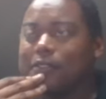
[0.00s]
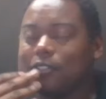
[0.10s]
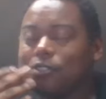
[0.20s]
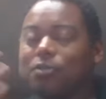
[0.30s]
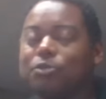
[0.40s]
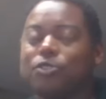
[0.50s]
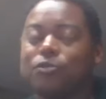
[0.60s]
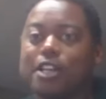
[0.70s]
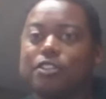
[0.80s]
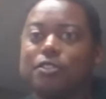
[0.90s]
similar to
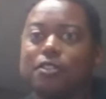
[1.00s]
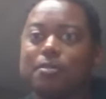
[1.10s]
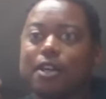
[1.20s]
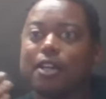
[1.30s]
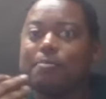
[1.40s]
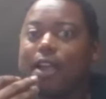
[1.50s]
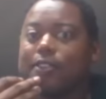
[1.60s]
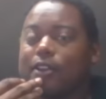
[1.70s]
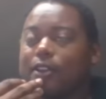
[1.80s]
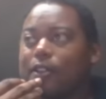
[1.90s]
what I do in my
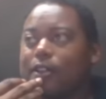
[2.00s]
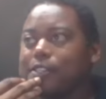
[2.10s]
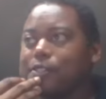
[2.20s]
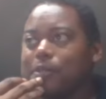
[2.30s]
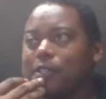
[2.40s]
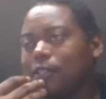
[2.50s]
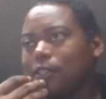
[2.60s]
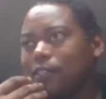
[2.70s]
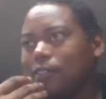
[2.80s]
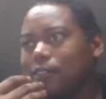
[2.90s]
Python class, but
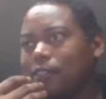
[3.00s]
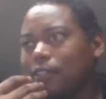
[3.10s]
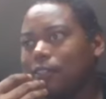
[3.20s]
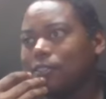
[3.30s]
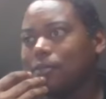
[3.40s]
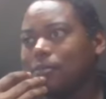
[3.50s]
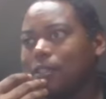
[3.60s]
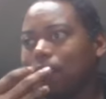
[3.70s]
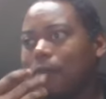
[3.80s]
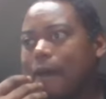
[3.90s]
it's a bit,